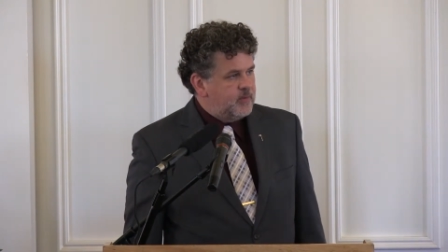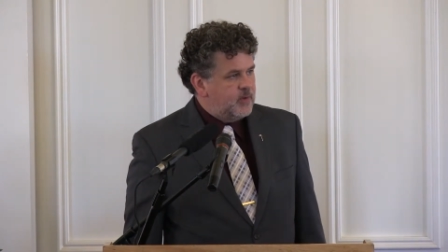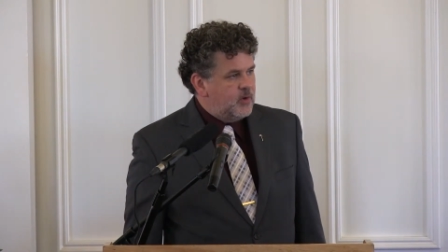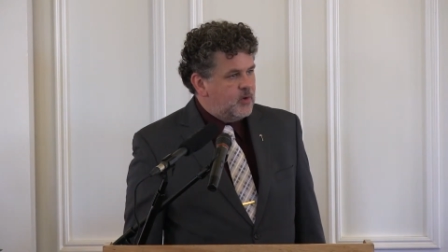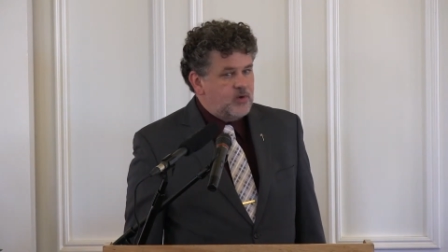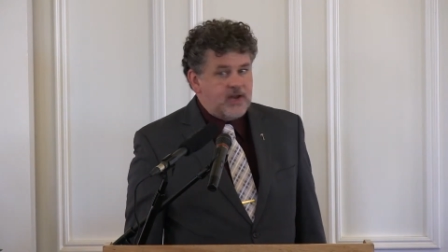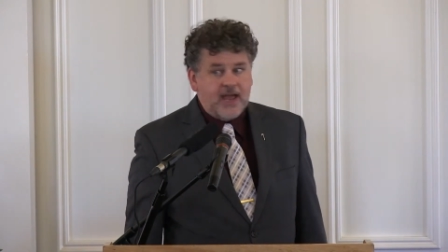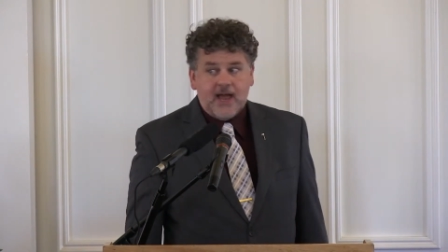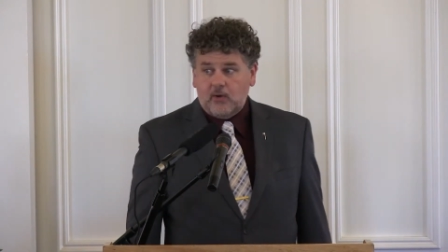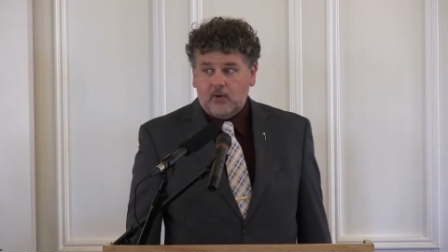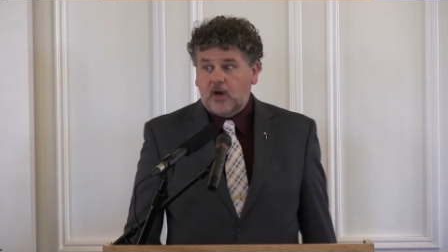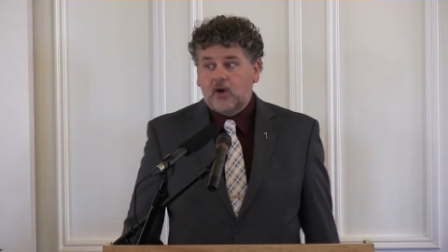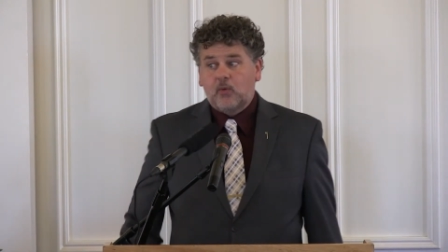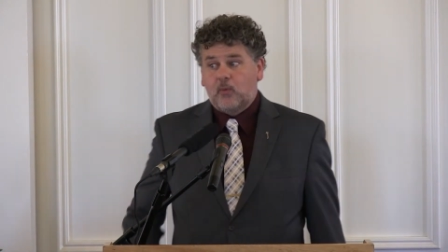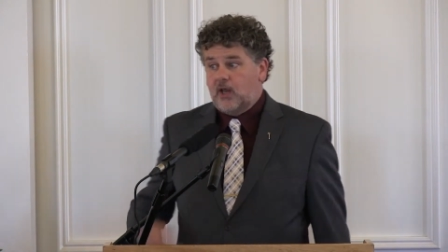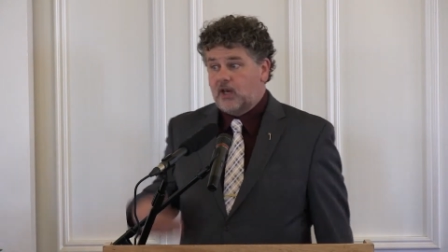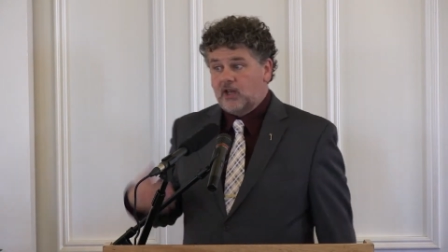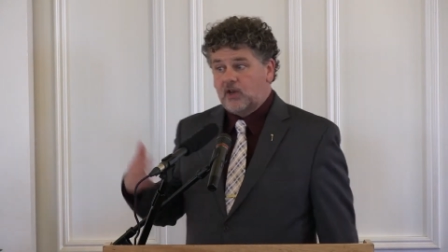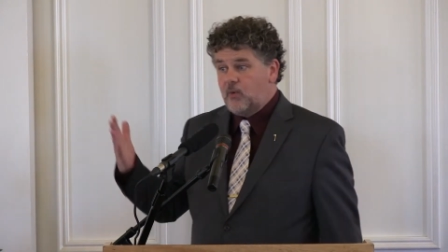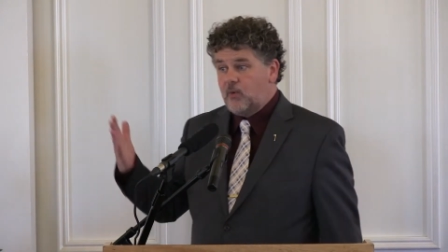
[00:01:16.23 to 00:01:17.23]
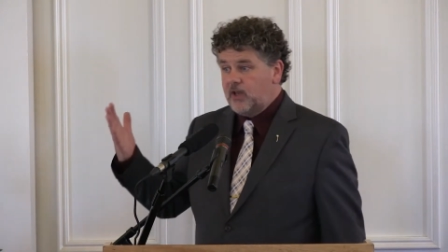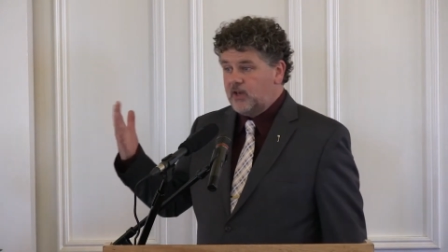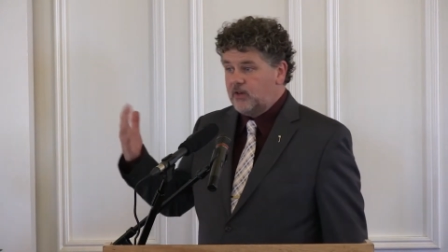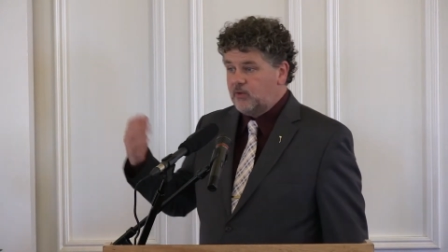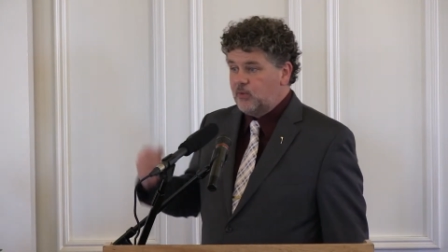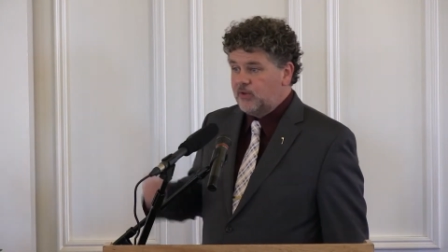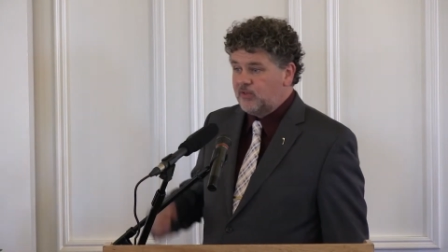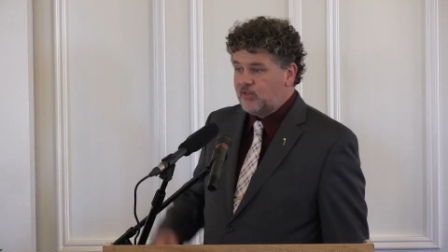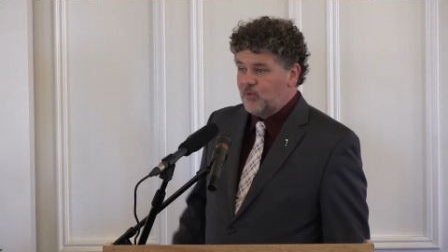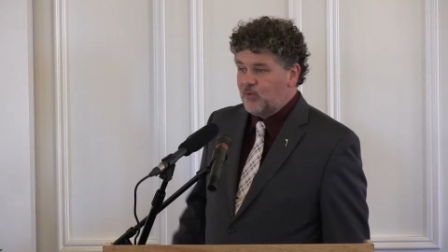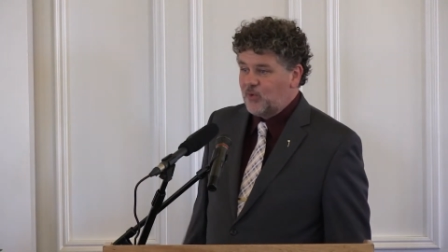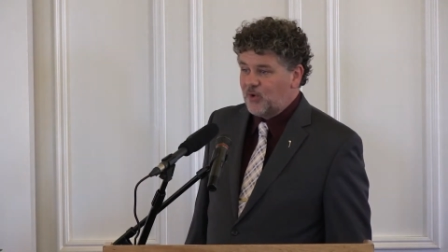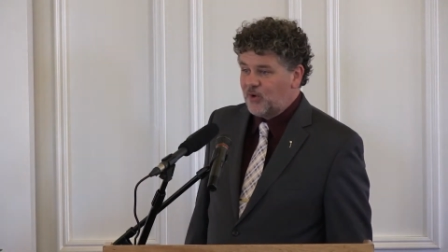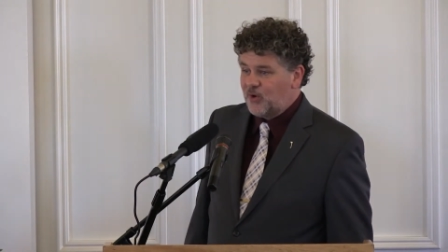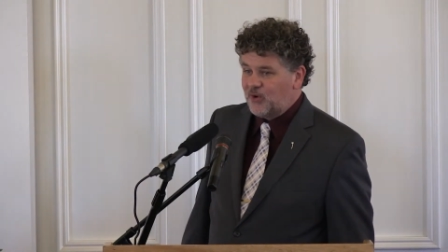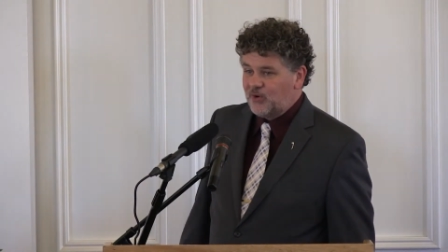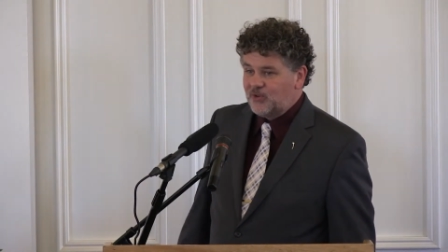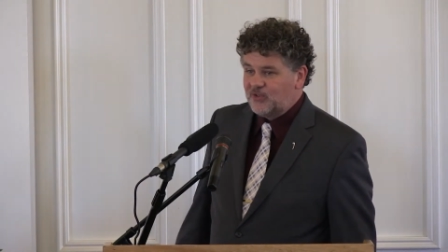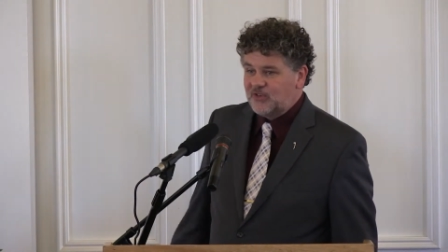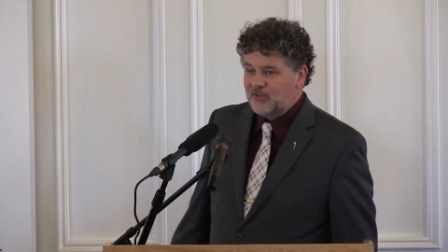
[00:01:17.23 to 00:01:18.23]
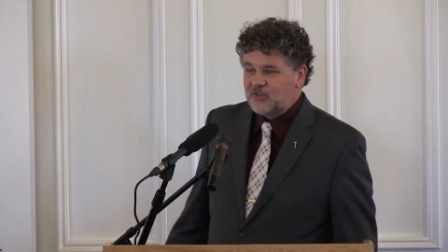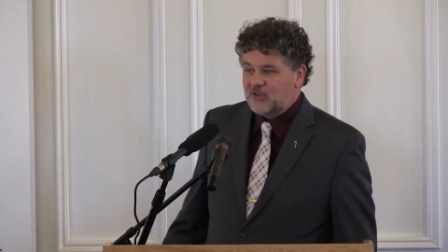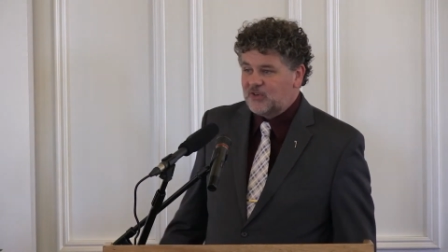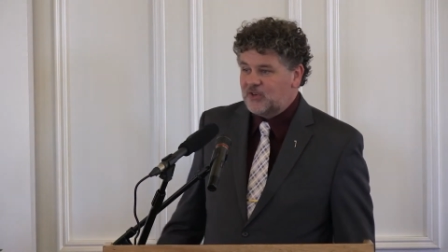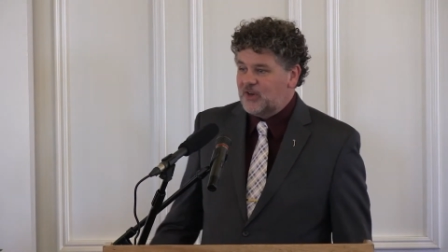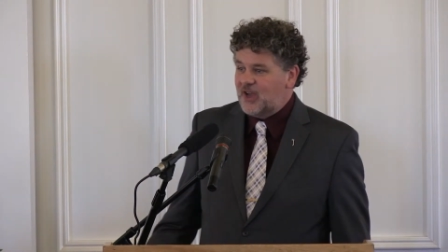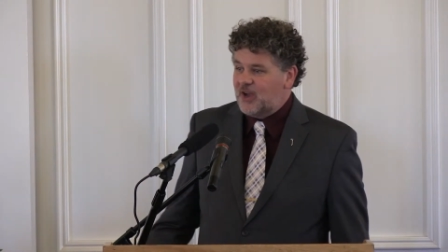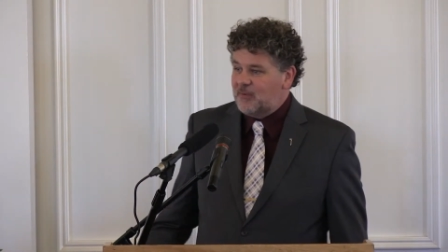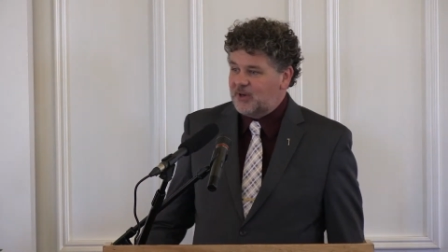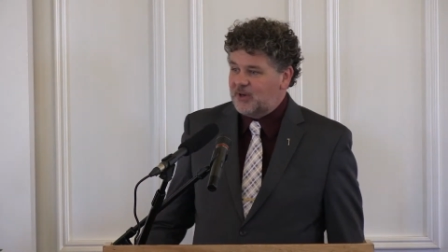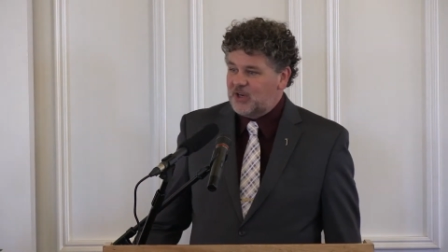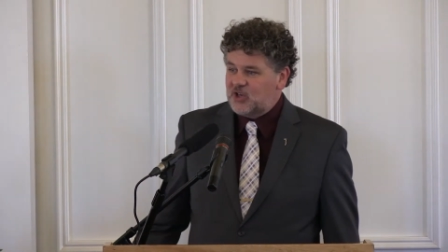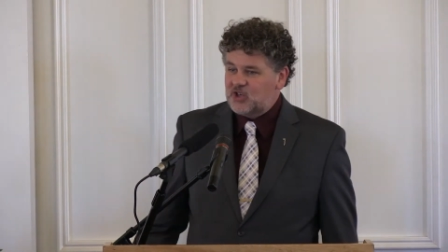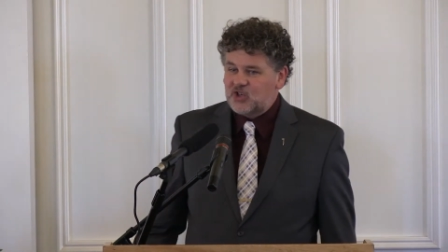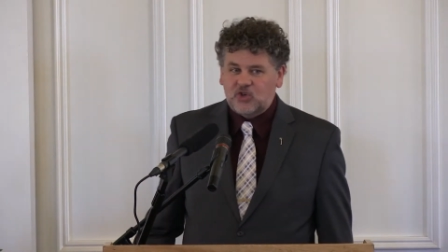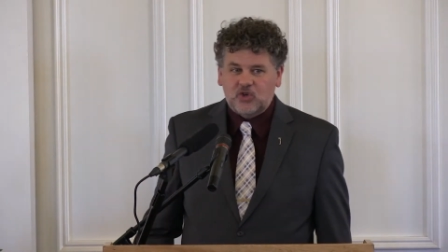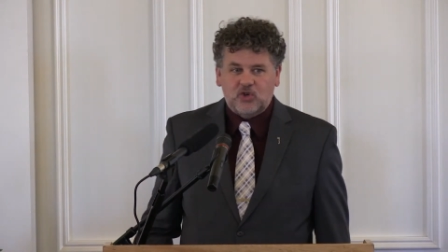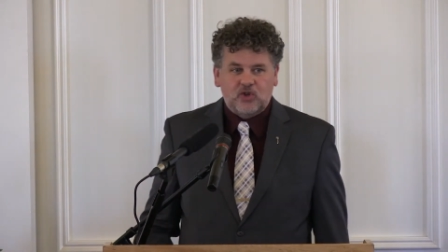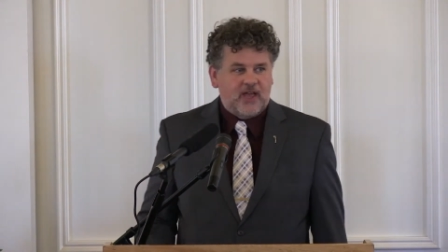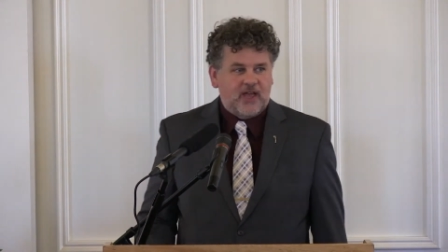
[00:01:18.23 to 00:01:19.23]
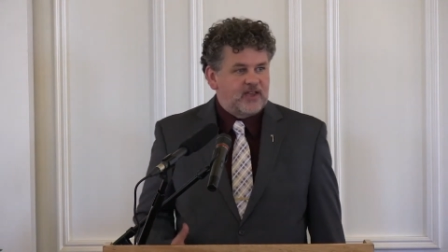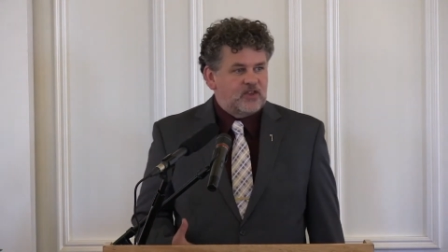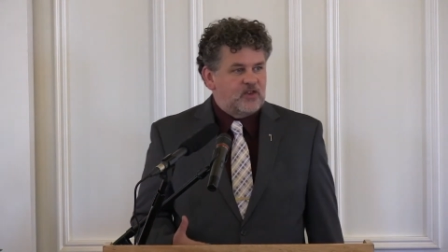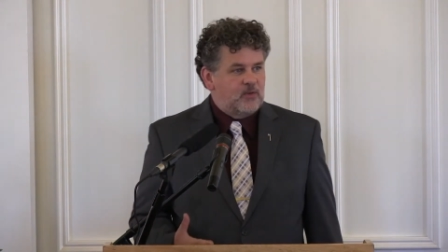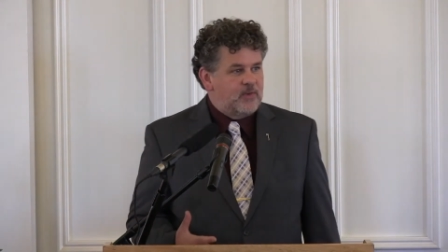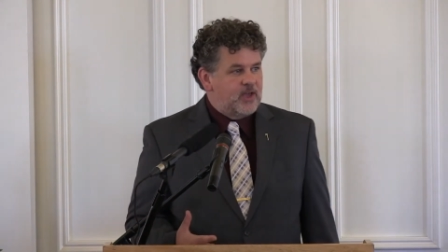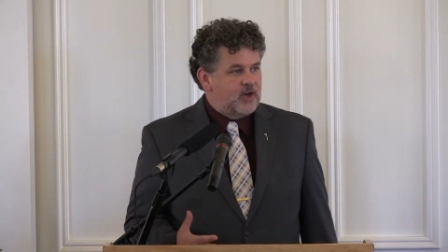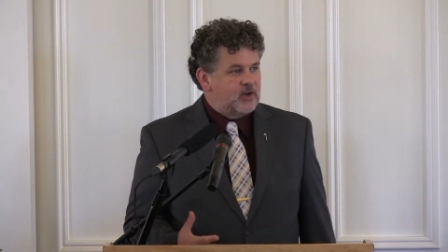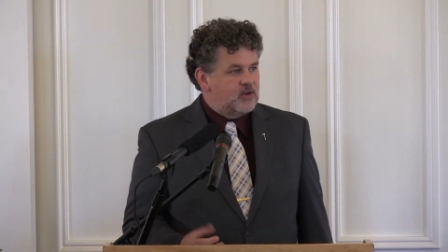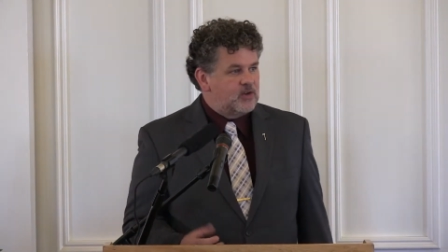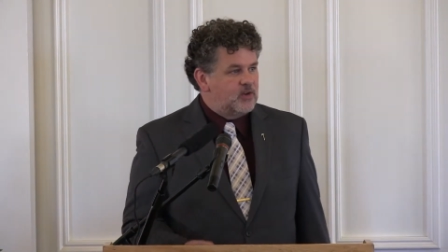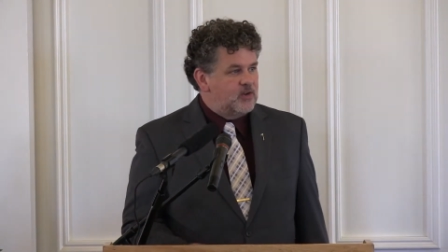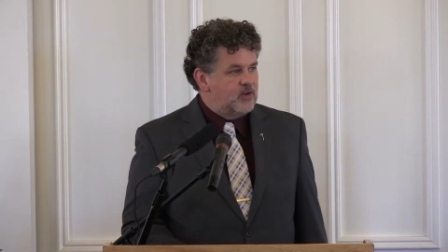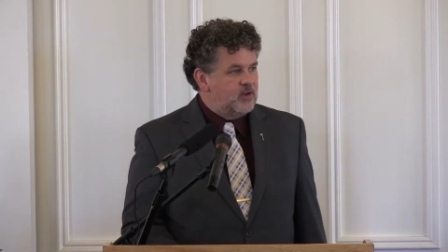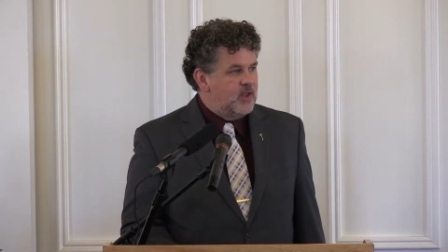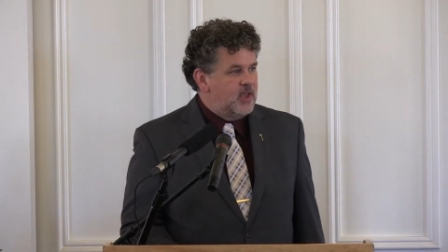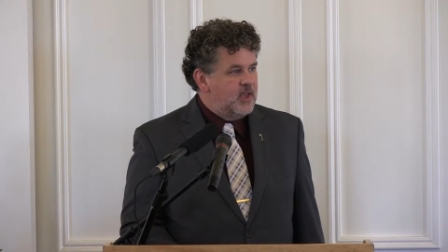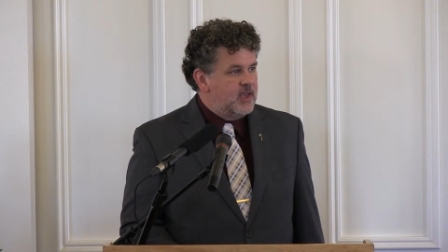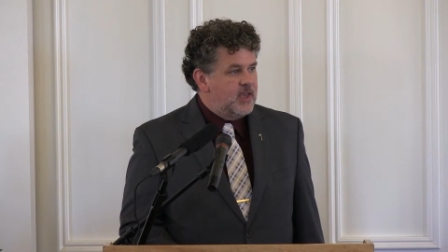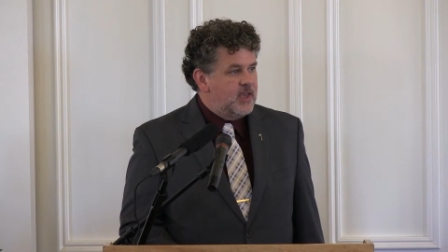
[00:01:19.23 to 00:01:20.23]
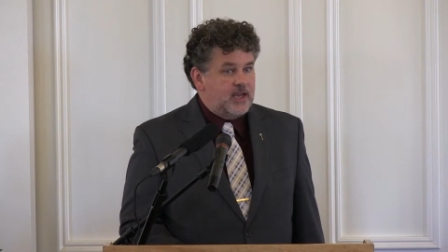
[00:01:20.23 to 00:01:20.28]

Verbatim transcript: who now are well acquainted with the words interdenominational, ecumenical,